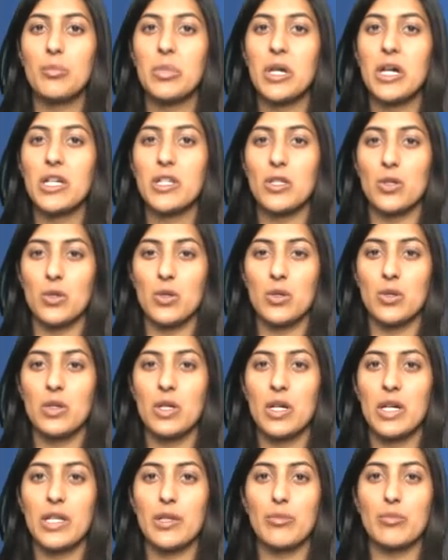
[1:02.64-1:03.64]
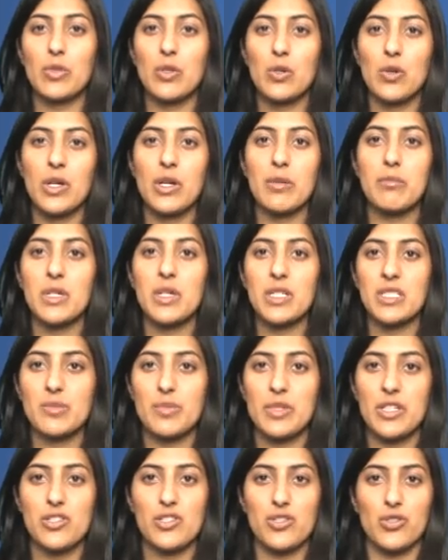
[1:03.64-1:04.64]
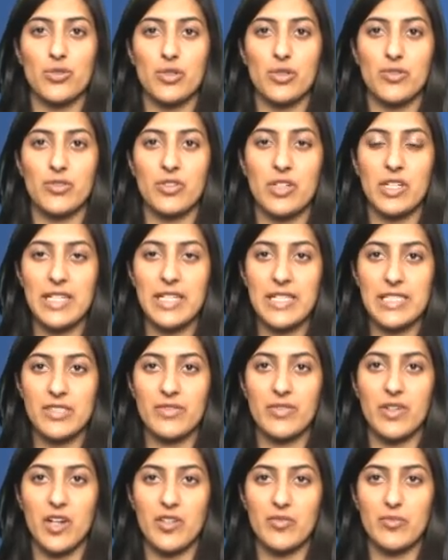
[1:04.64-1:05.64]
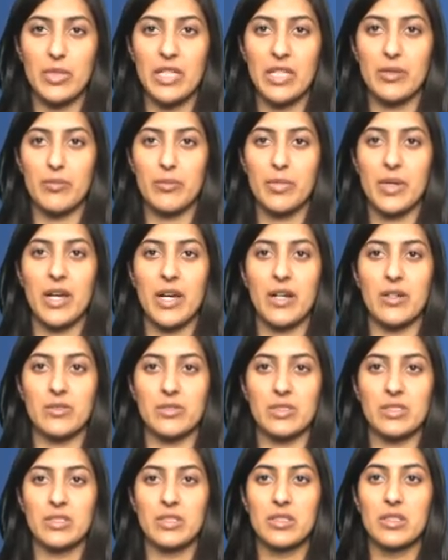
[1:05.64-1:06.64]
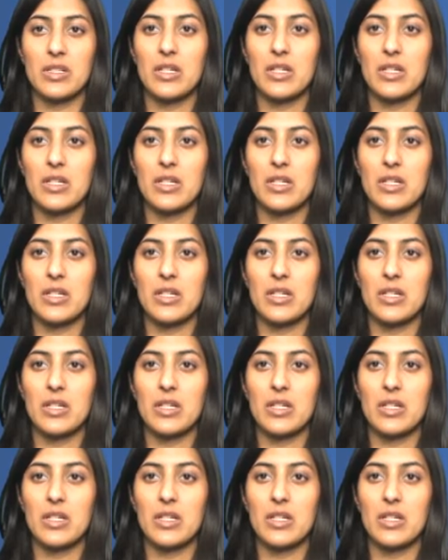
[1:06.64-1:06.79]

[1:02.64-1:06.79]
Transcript: By law, an employer must be insured for at least five million pounds.